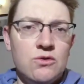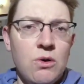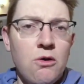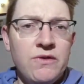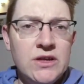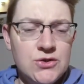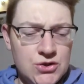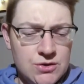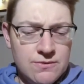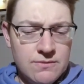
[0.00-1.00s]
or 12
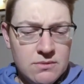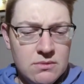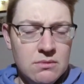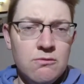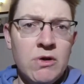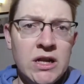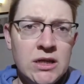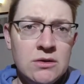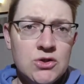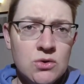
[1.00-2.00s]
inch
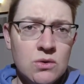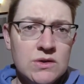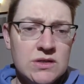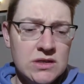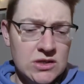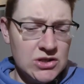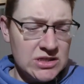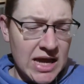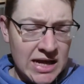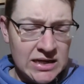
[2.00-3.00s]
running shorts. These are
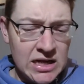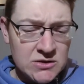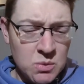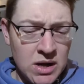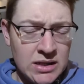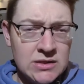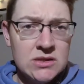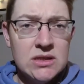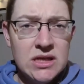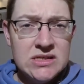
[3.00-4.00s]
just Adidas ones.
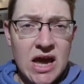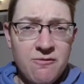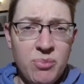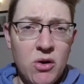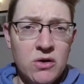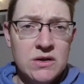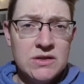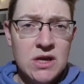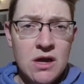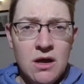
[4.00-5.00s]
These have pockets.